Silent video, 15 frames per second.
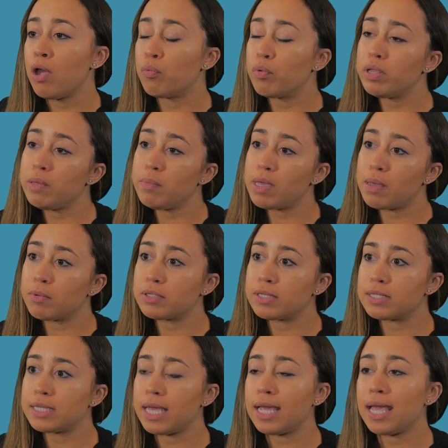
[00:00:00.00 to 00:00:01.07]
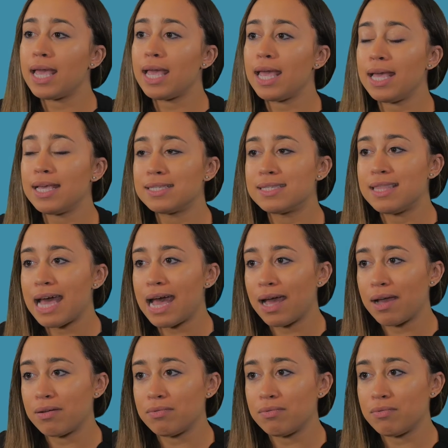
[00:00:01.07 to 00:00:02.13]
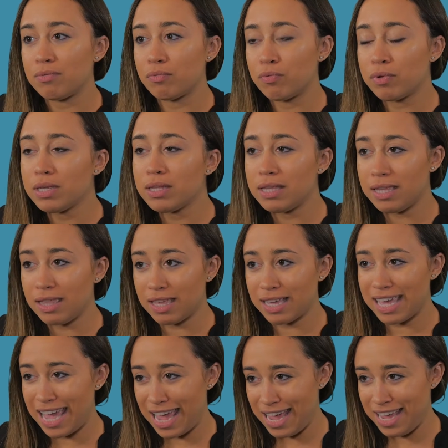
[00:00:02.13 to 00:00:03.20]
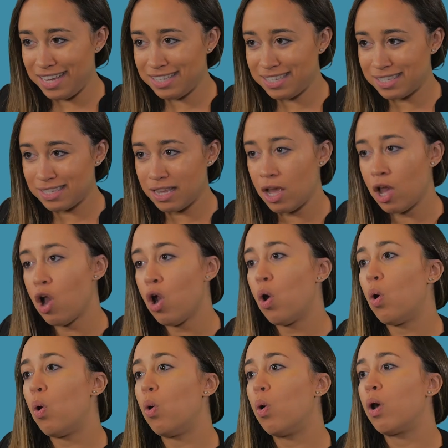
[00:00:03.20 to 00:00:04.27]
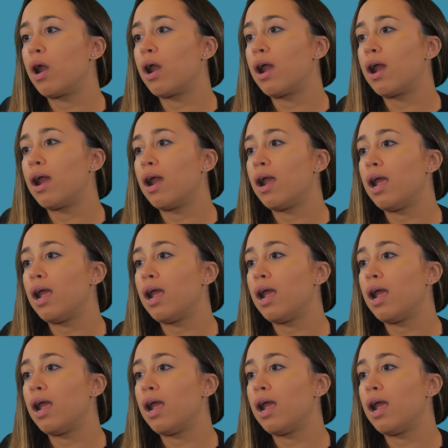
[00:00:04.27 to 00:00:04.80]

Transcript: really be able to say, is that really the case? Or